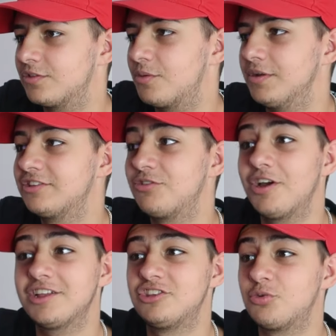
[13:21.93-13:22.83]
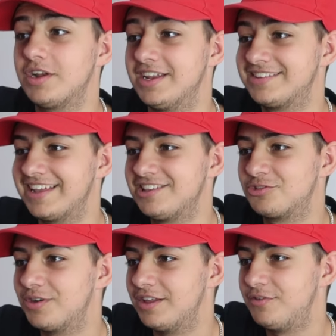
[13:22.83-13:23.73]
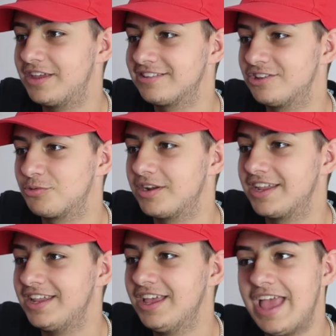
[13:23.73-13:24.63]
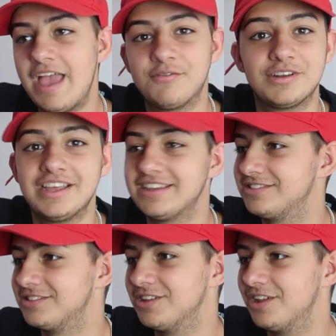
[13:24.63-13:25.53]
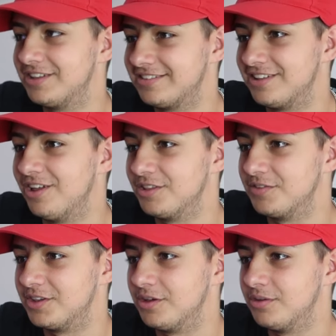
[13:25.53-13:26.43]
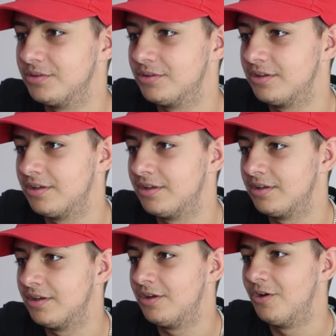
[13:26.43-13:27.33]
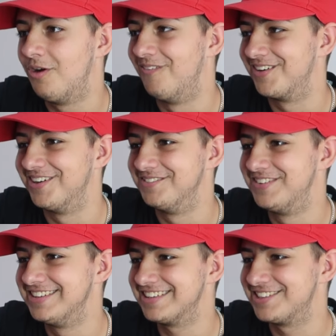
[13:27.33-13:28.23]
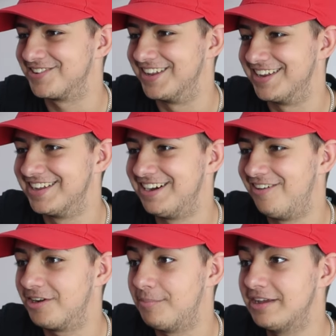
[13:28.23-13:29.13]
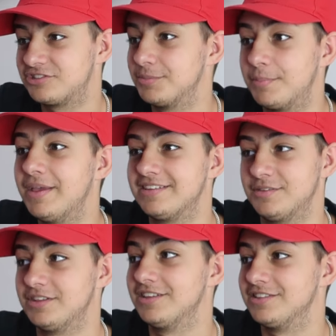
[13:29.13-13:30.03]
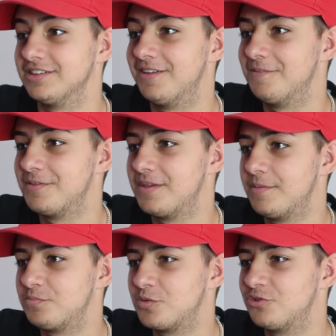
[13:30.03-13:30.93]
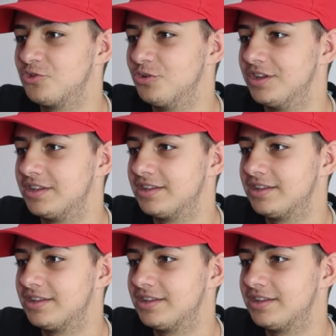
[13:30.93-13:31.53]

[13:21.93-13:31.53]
Come on, let's try and get to 20. Let's get to 20. If he gets to 20, everyone here has to like the video. Oh my god, please get to 20. Oh, I'm actually going to be pissed if it doesn't. Surely.